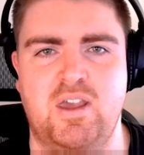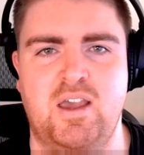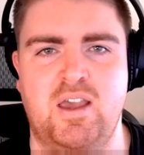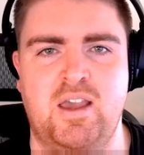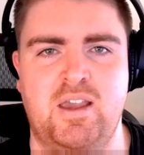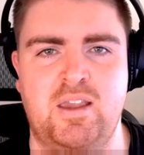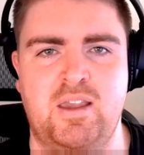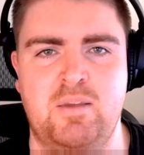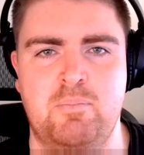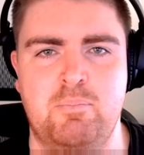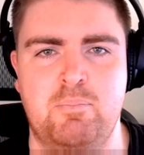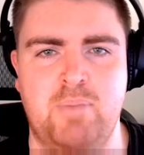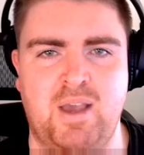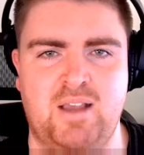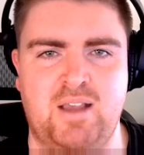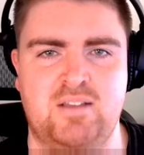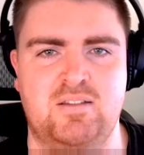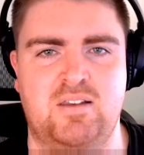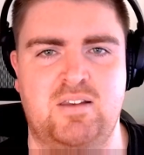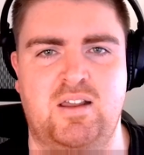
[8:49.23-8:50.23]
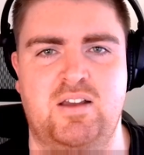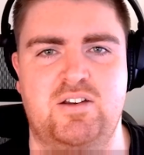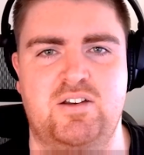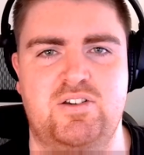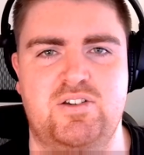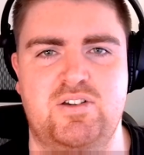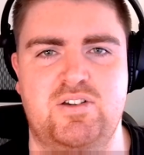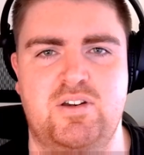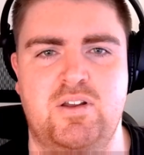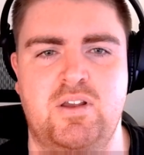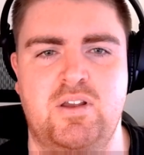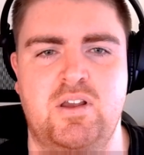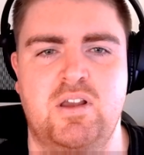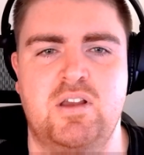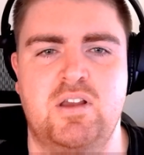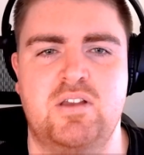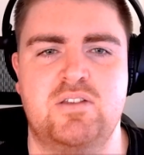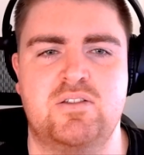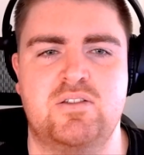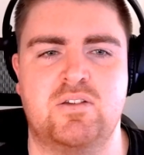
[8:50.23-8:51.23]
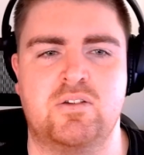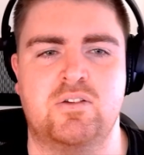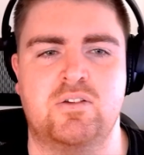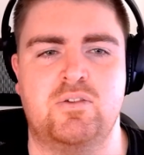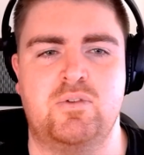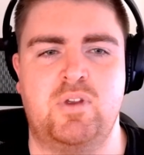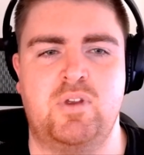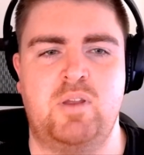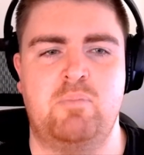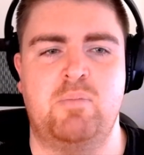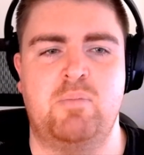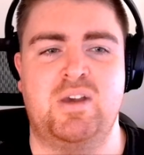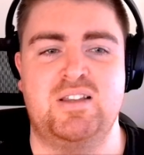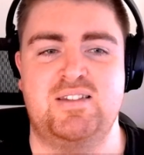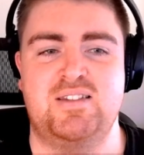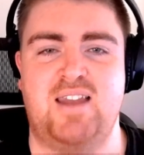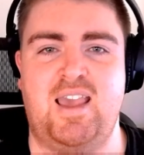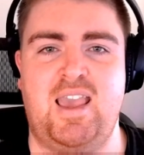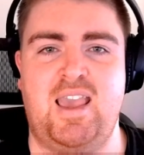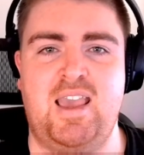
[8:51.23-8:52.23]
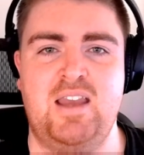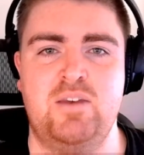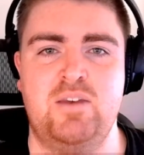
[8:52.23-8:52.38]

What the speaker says: a backslash. So it must end